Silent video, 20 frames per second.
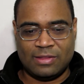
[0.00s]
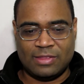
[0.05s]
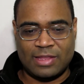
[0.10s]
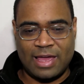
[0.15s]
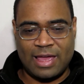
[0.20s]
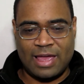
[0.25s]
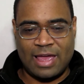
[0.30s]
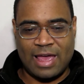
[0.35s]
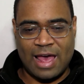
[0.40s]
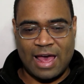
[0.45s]

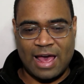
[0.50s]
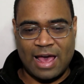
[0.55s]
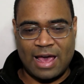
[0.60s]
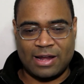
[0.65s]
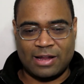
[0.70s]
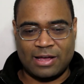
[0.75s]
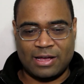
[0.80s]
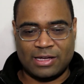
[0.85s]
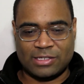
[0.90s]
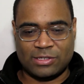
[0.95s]
They
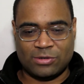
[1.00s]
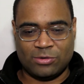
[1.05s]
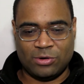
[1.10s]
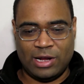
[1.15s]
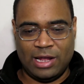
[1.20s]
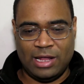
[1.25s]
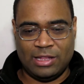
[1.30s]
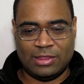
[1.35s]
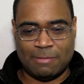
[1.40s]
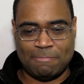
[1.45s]
had us
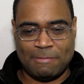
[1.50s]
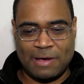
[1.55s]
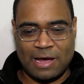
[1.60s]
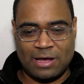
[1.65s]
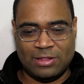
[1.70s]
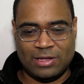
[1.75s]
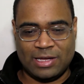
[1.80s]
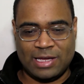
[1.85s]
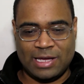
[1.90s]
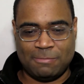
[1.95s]
read The
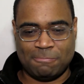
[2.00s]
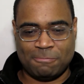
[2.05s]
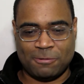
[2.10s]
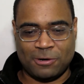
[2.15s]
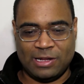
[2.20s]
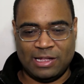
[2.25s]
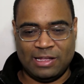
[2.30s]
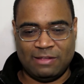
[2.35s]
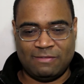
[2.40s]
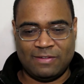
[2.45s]
Pelican
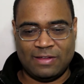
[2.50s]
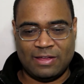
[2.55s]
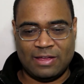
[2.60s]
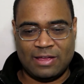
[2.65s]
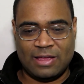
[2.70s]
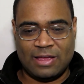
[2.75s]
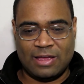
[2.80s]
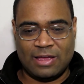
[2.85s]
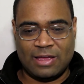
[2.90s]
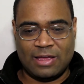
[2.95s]
Brief
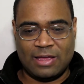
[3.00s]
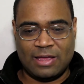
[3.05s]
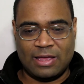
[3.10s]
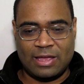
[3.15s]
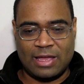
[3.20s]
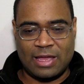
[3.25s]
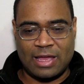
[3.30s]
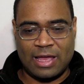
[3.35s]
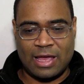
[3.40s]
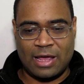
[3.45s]

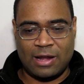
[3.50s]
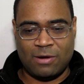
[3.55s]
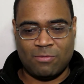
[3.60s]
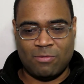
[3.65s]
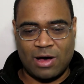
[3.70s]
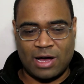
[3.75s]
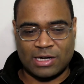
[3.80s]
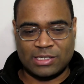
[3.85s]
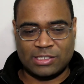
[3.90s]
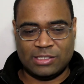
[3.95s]
and
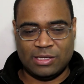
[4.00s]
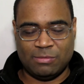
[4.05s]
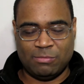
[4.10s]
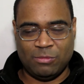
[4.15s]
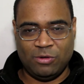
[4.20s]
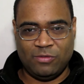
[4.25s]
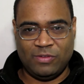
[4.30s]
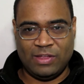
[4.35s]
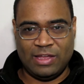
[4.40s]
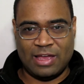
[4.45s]
watch the
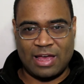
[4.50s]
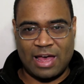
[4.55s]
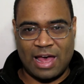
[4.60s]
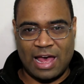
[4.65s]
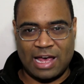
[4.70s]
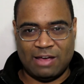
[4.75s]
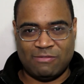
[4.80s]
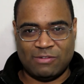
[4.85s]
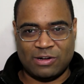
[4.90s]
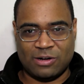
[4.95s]
movie
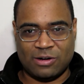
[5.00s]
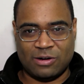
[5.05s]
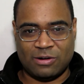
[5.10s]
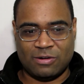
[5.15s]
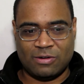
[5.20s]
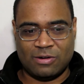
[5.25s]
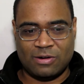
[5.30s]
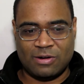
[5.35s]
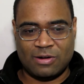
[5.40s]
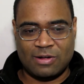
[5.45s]
after.
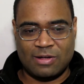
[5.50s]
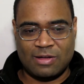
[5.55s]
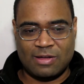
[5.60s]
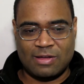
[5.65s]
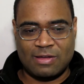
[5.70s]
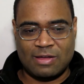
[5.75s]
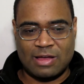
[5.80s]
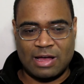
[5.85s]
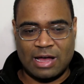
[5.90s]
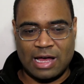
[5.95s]

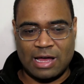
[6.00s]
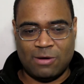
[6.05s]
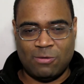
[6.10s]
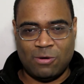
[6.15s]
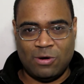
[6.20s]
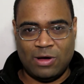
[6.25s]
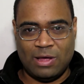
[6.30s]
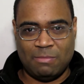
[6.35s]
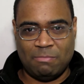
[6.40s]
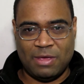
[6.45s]
I
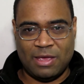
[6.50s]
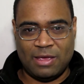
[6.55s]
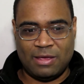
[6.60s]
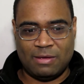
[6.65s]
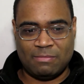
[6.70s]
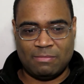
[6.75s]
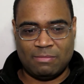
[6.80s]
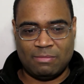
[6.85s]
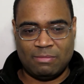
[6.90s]
will admit,